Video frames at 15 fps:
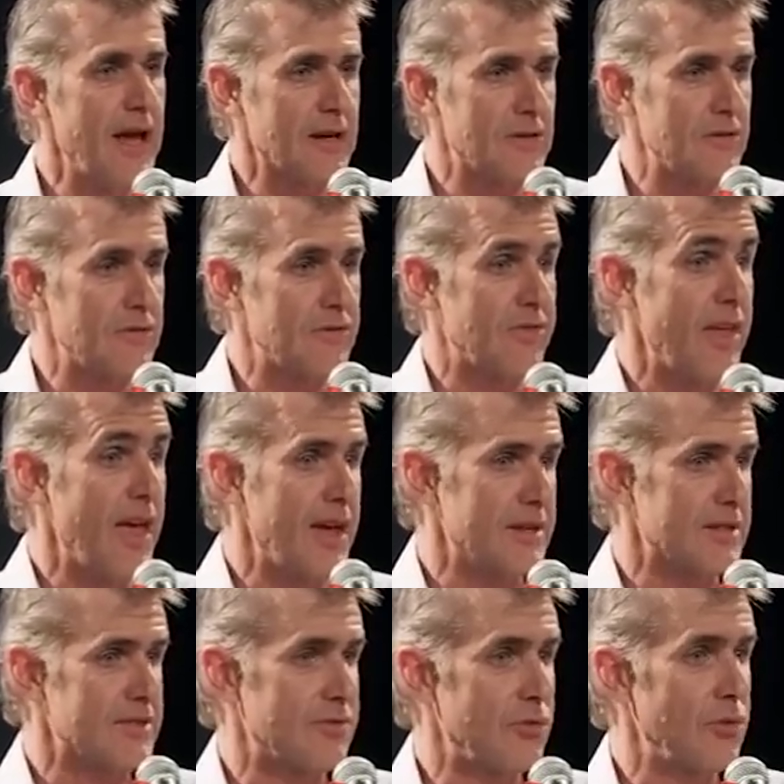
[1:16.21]
act of
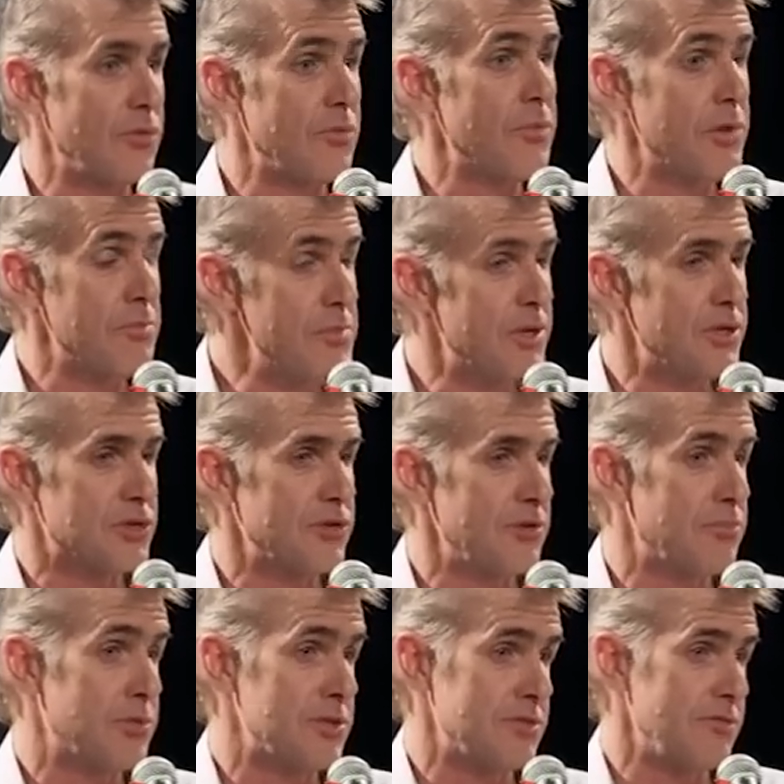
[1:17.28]
thanks for the ministry
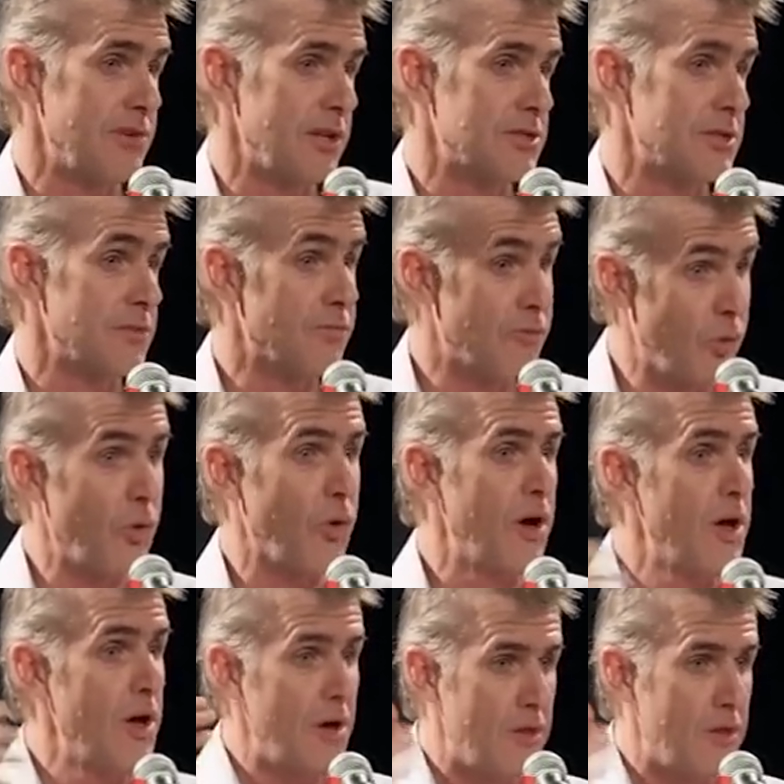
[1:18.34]
of Prison Fellowship, for